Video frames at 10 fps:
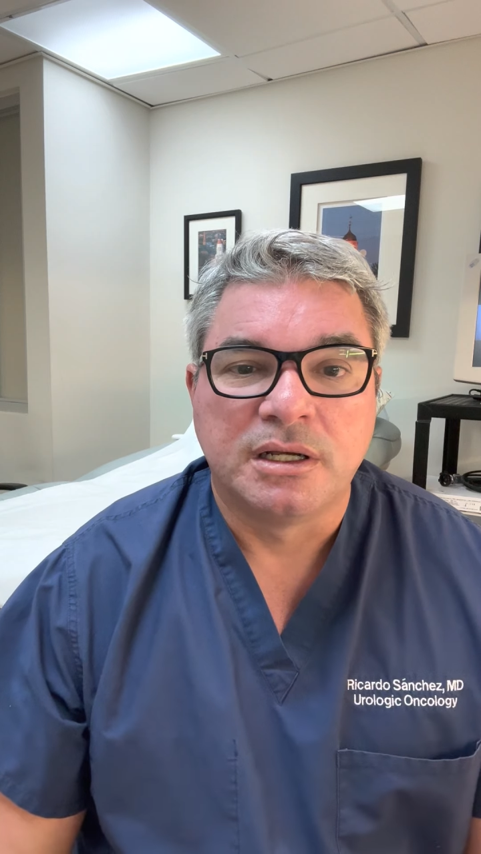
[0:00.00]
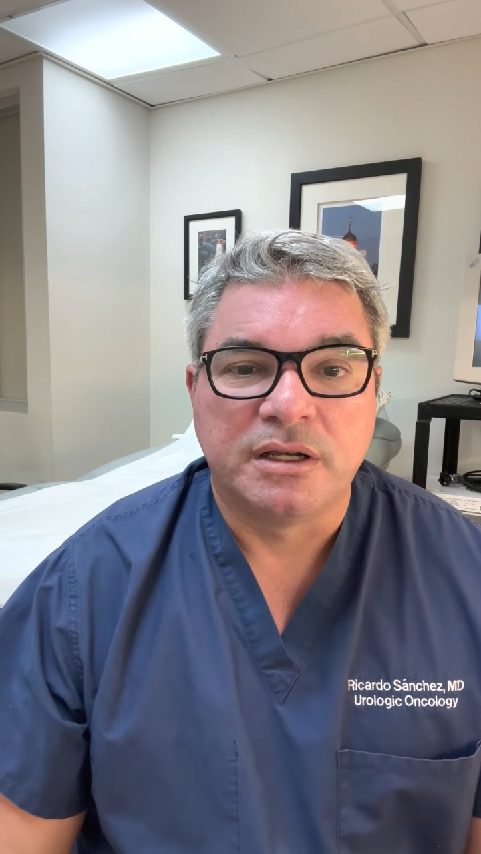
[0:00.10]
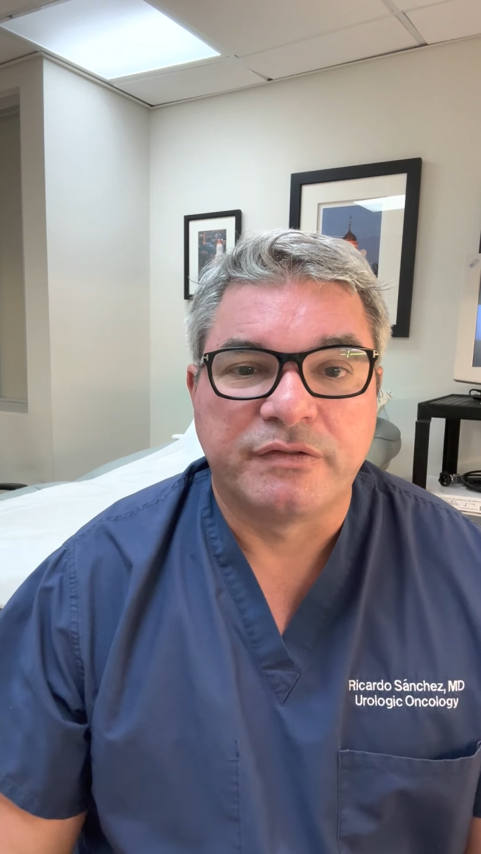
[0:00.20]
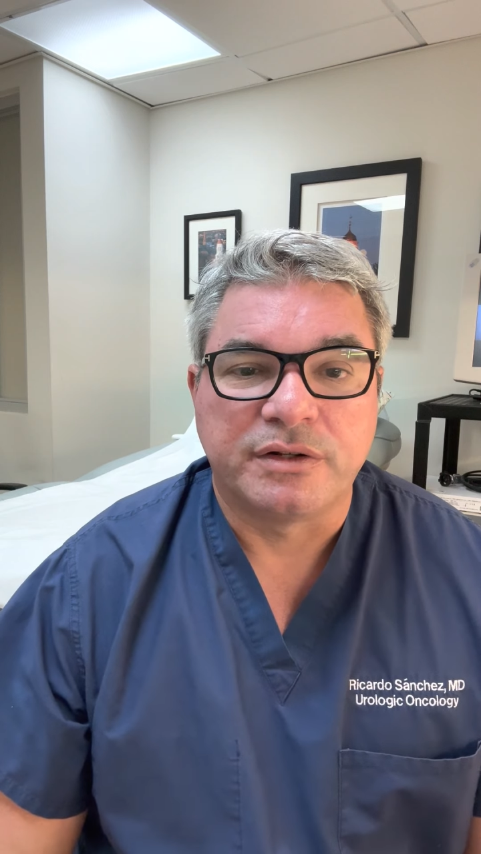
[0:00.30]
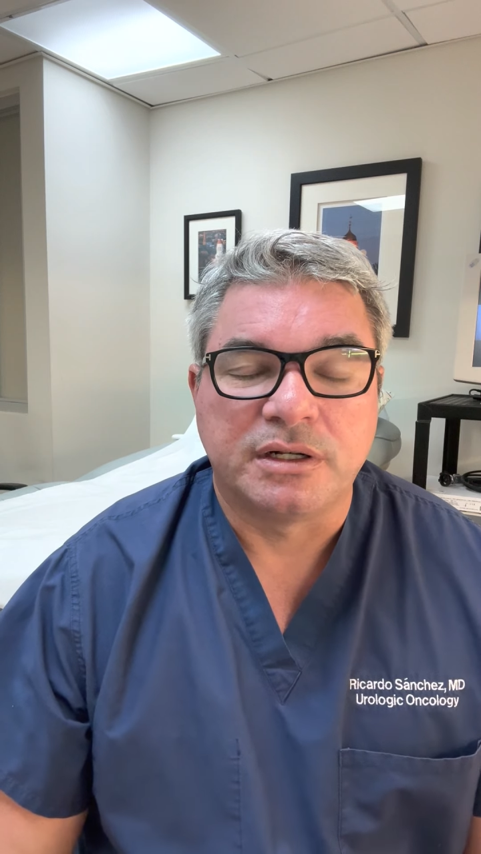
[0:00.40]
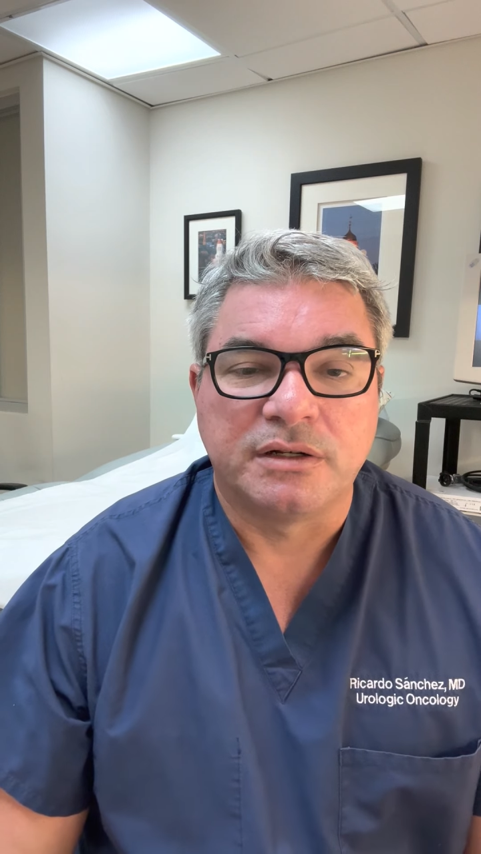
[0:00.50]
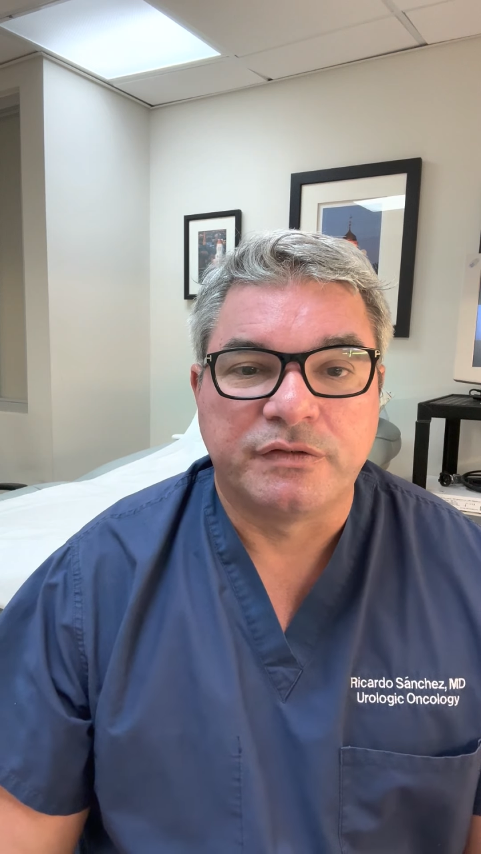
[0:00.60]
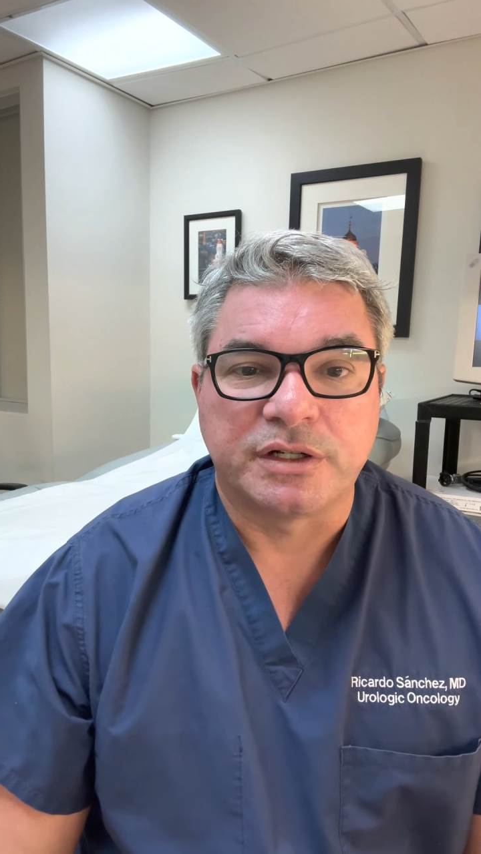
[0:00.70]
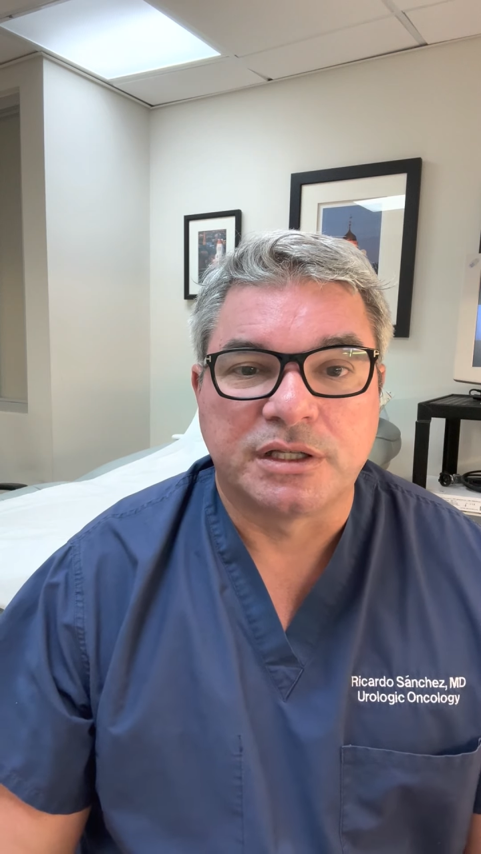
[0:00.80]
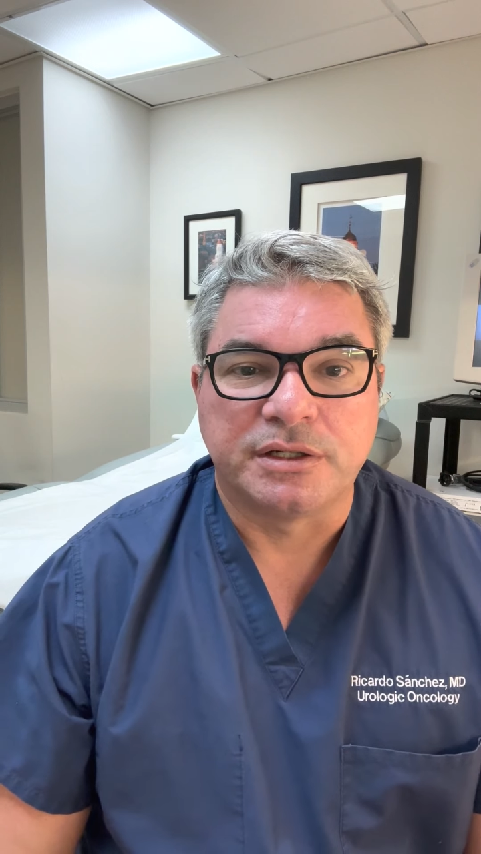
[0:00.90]
if
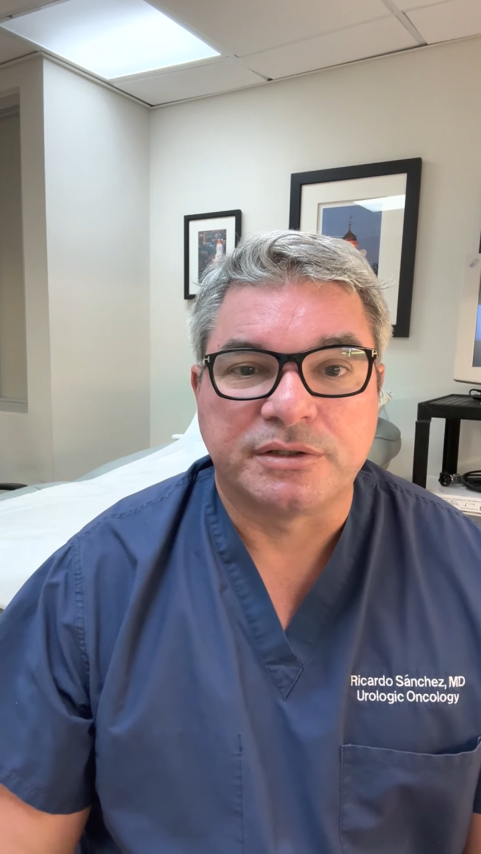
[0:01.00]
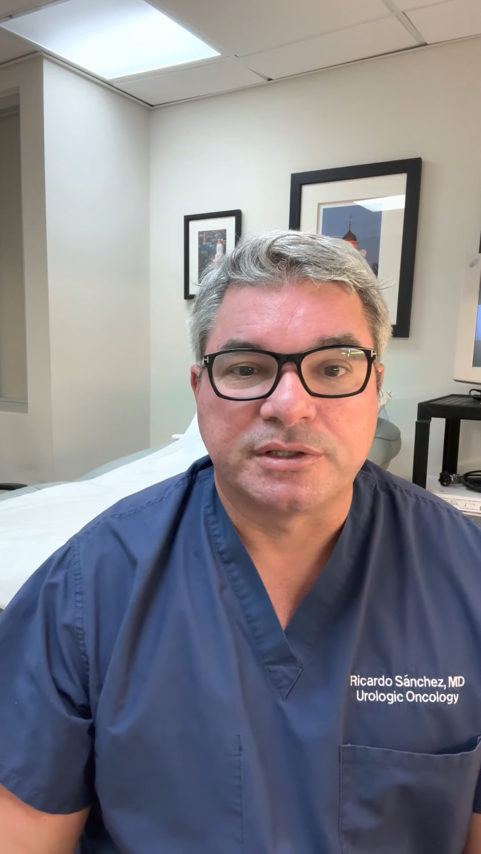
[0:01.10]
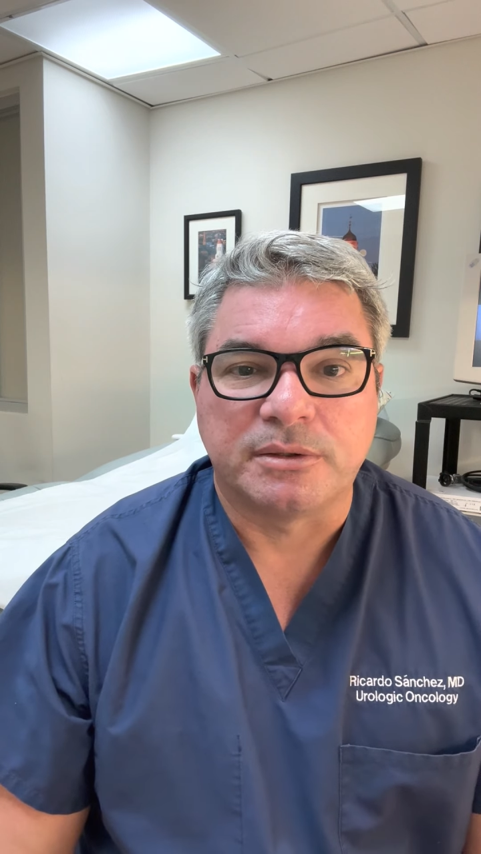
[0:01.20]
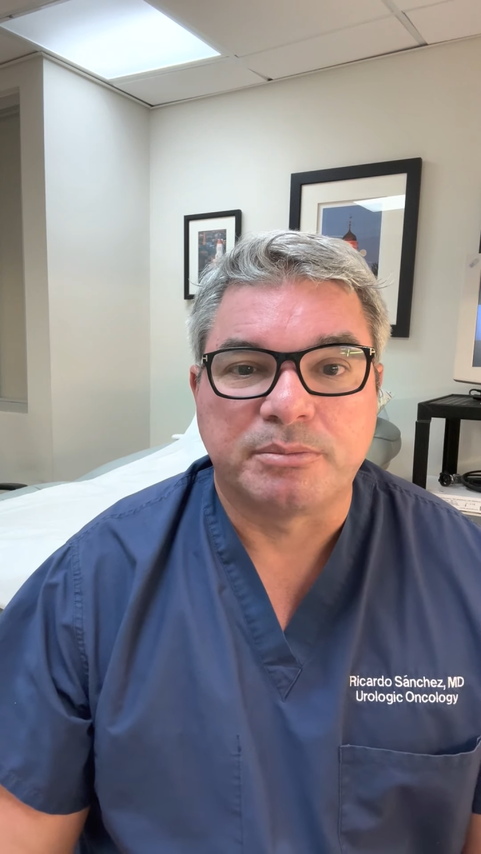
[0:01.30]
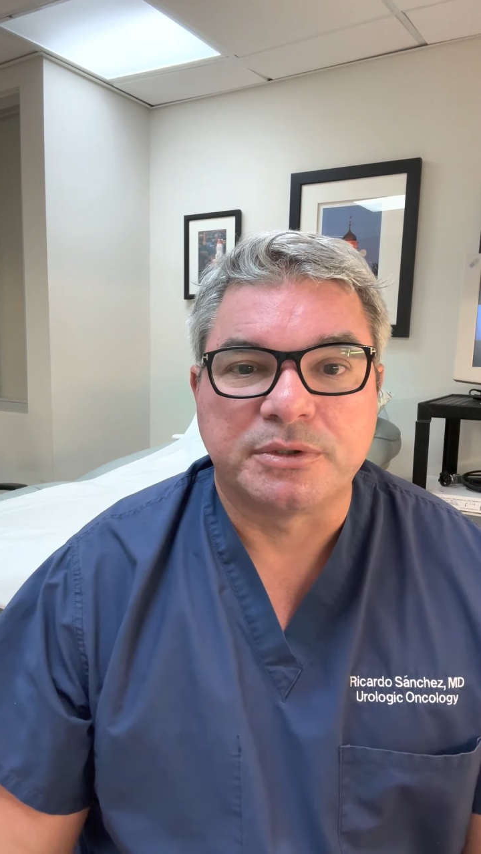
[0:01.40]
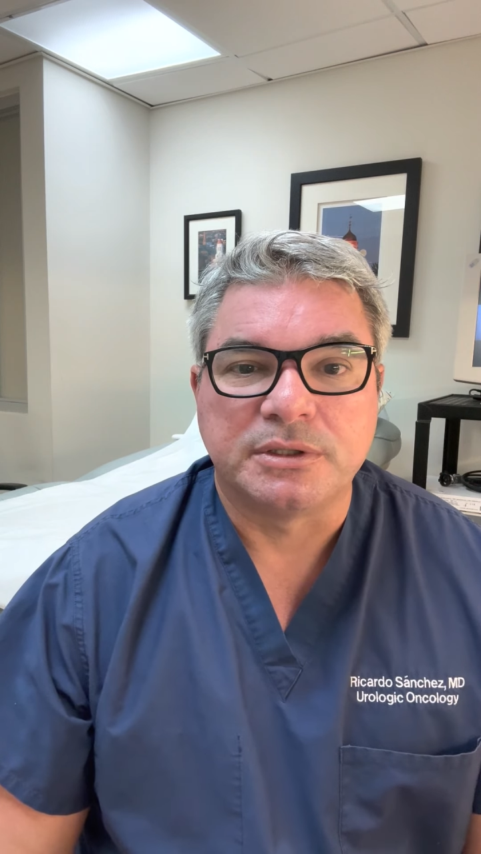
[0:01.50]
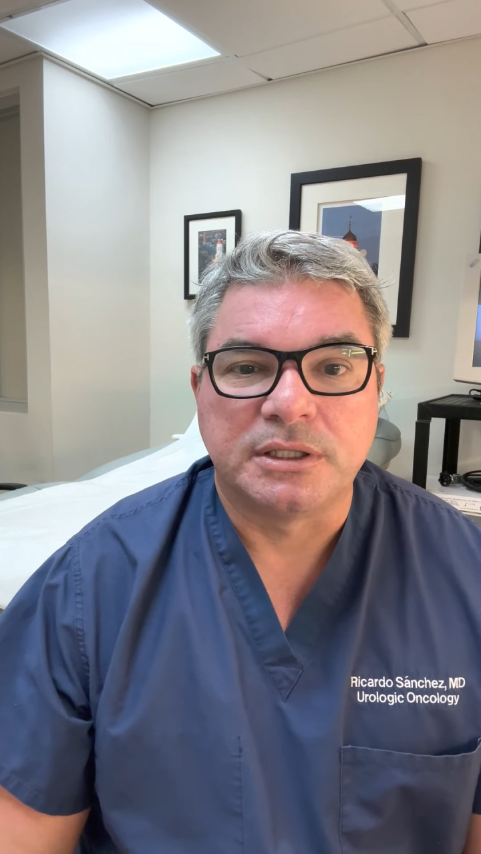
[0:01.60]
it clears up.